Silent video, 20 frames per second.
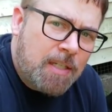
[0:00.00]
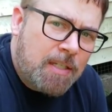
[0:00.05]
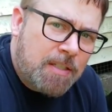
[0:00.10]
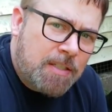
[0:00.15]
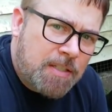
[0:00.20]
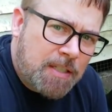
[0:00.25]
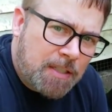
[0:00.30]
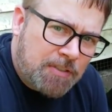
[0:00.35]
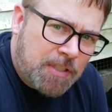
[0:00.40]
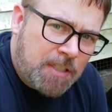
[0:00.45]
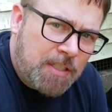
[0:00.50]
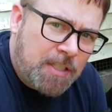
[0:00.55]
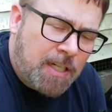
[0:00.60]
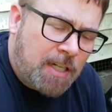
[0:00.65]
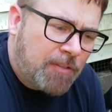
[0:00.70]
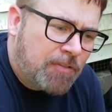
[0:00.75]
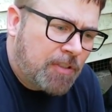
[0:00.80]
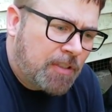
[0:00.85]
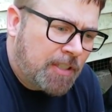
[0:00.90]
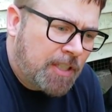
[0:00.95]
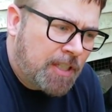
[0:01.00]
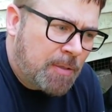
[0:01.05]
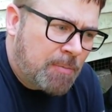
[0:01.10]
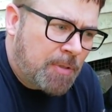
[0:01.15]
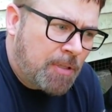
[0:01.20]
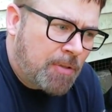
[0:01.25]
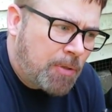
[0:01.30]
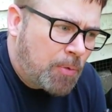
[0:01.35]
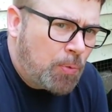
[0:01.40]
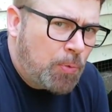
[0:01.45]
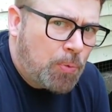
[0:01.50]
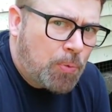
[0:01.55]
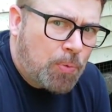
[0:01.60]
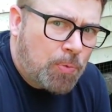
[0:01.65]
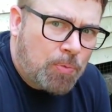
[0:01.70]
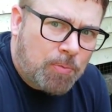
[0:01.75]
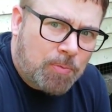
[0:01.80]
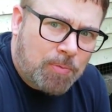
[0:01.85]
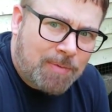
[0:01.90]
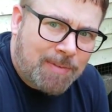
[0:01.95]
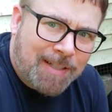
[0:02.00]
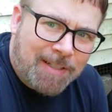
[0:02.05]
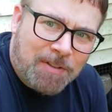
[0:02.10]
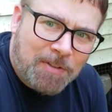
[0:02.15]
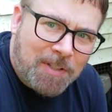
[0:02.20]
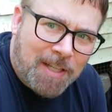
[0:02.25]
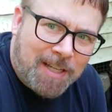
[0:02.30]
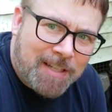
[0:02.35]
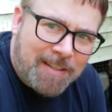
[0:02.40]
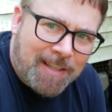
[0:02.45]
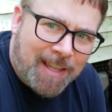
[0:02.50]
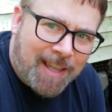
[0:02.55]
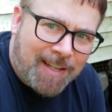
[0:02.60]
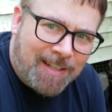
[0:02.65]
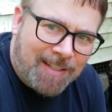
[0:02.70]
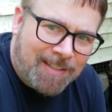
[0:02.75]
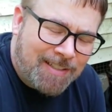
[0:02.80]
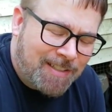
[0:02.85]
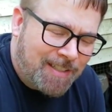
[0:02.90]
Just enough to let them know that, ooh, I don't like that.